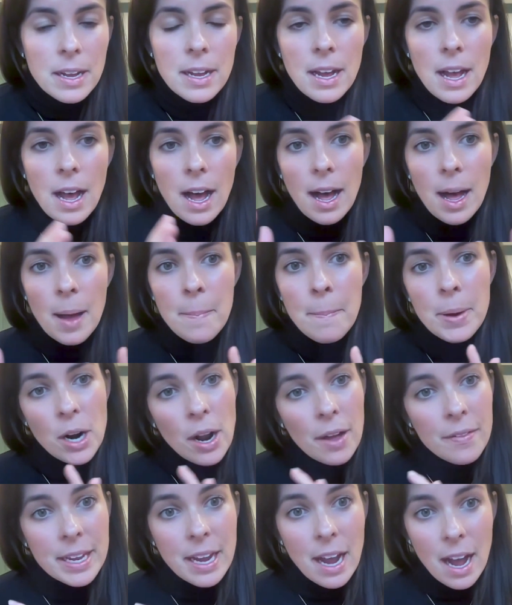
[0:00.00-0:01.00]
But
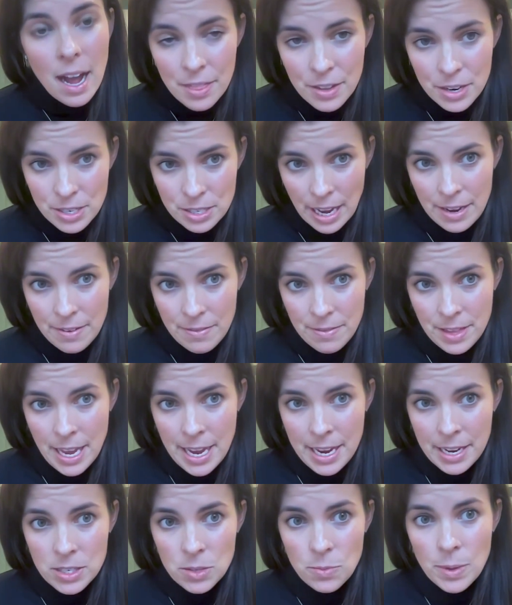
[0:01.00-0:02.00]
on the other side of
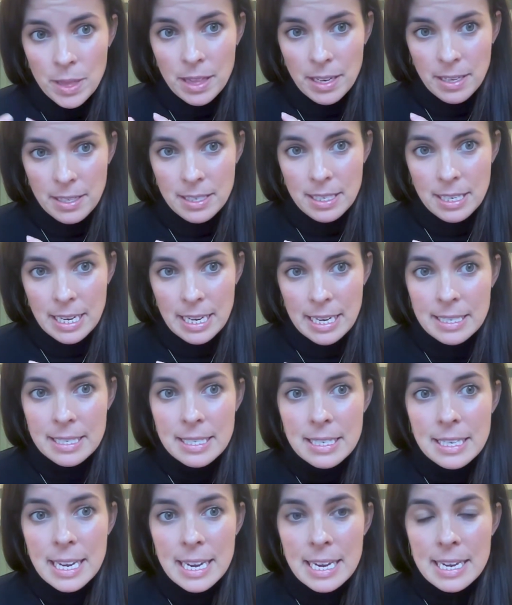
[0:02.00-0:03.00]
things, with these
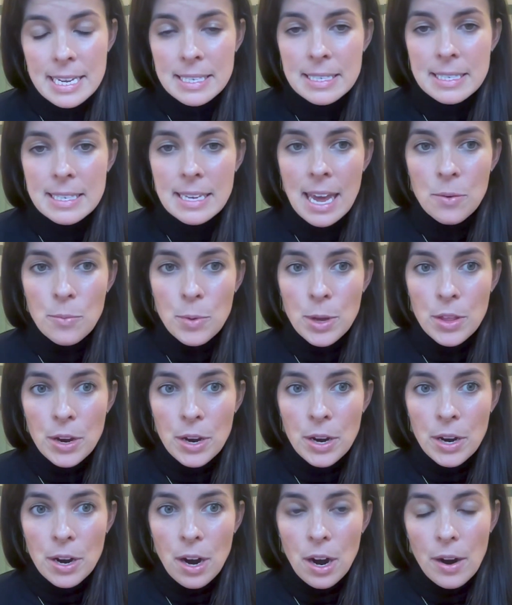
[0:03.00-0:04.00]
DSDs and with
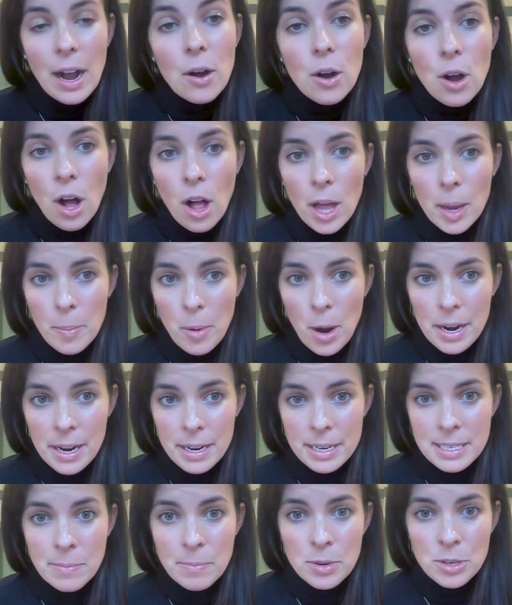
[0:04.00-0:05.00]
our alcoholic
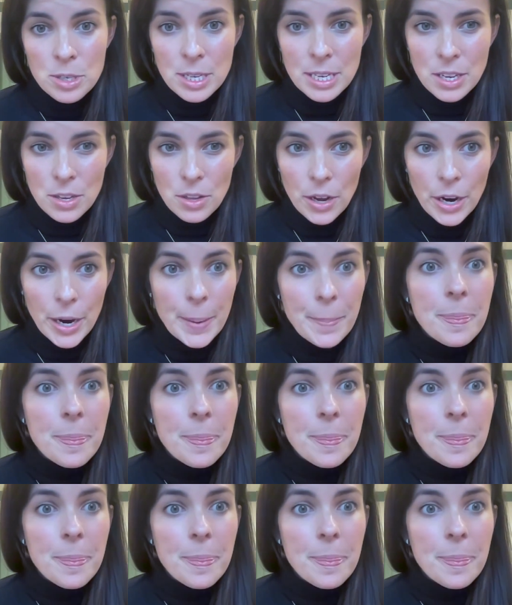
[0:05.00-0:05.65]
products in particular,